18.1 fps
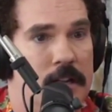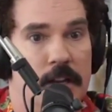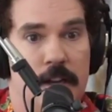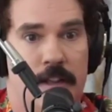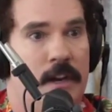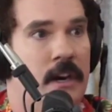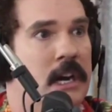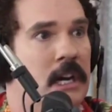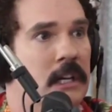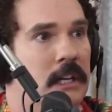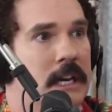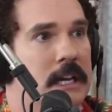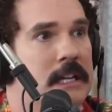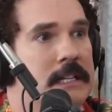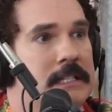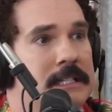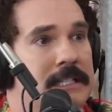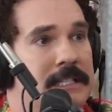going to look at
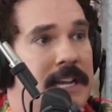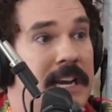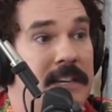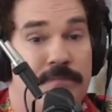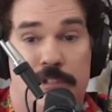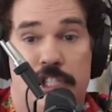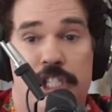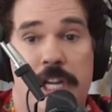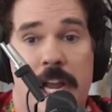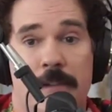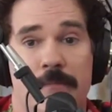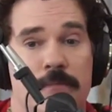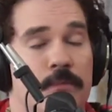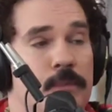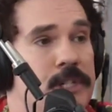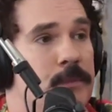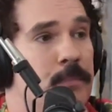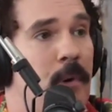this and say, shit,
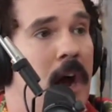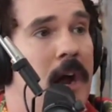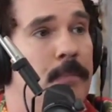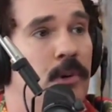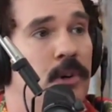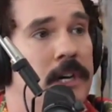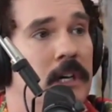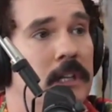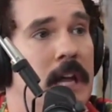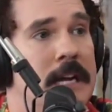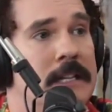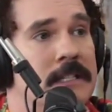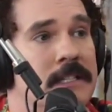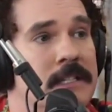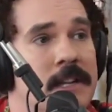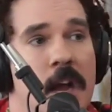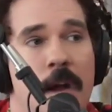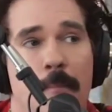we should probably pull your
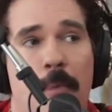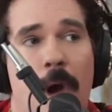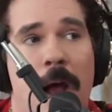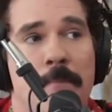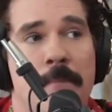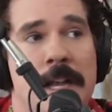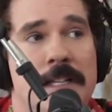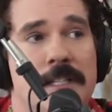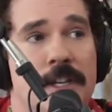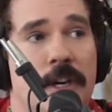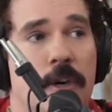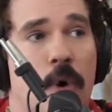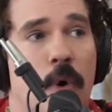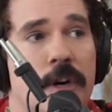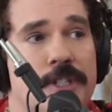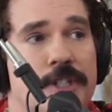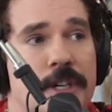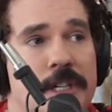license. Problem is, their
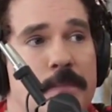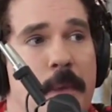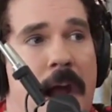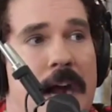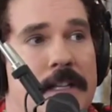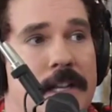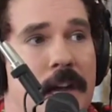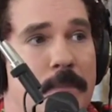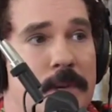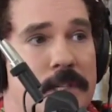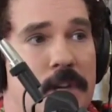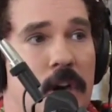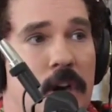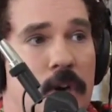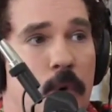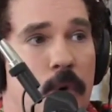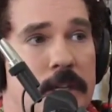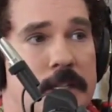courts are as backed up as
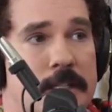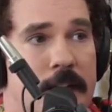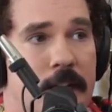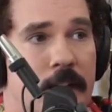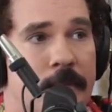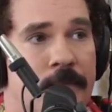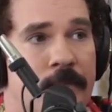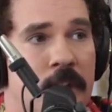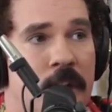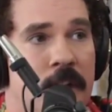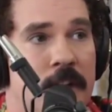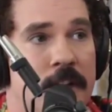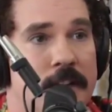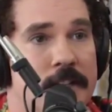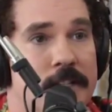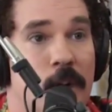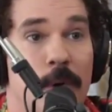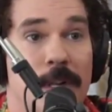our courts here.
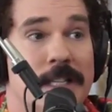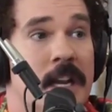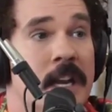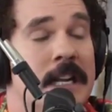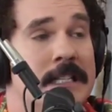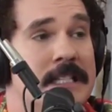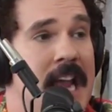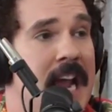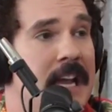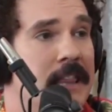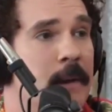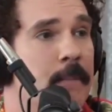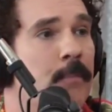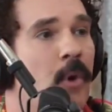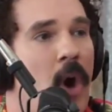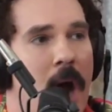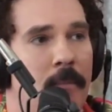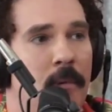So it's going to take them
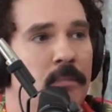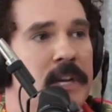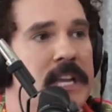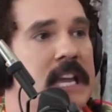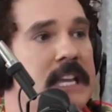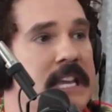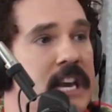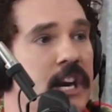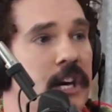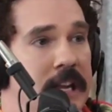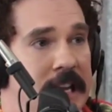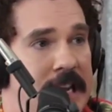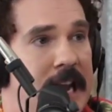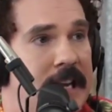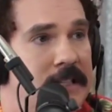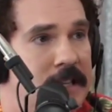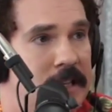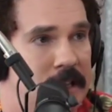probably a year to
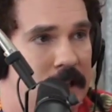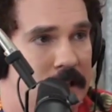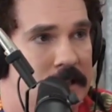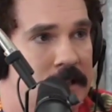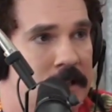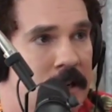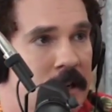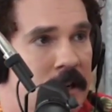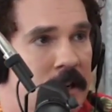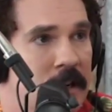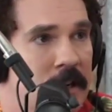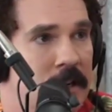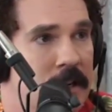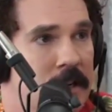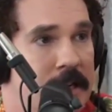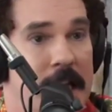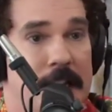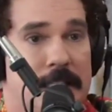get to this.
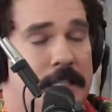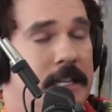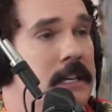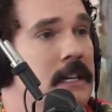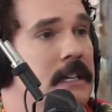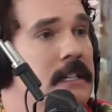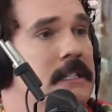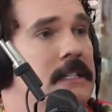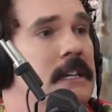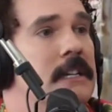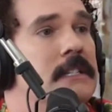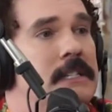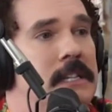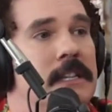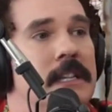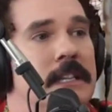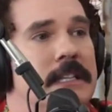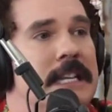Get to
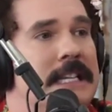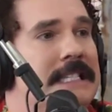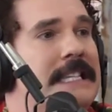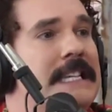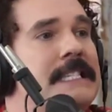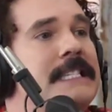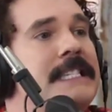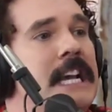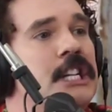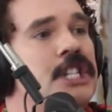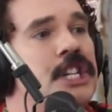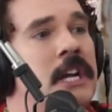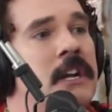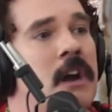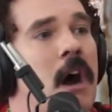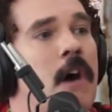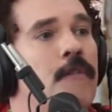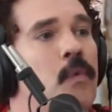this
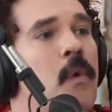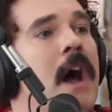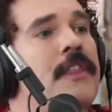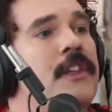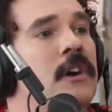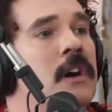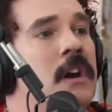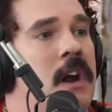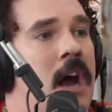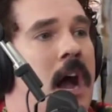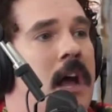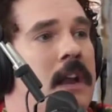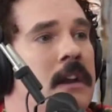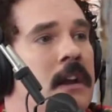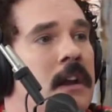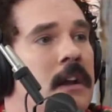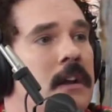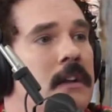decision of whether or not
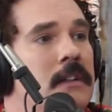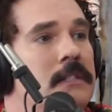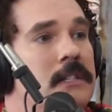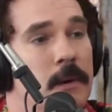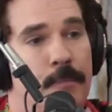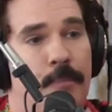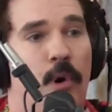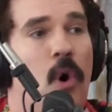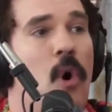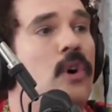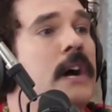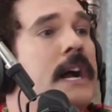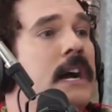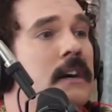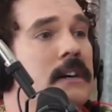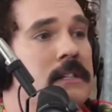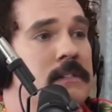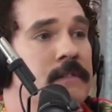to pull
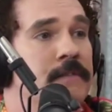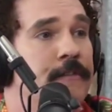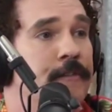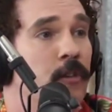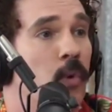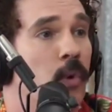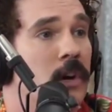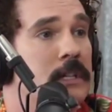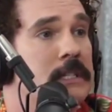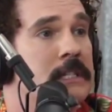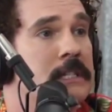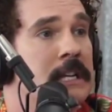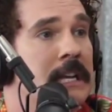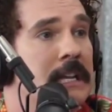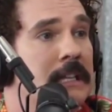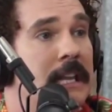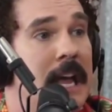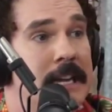Harrison Ford's
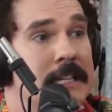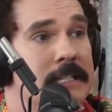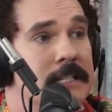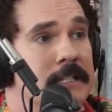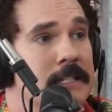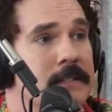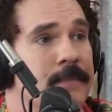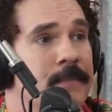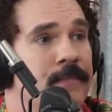license.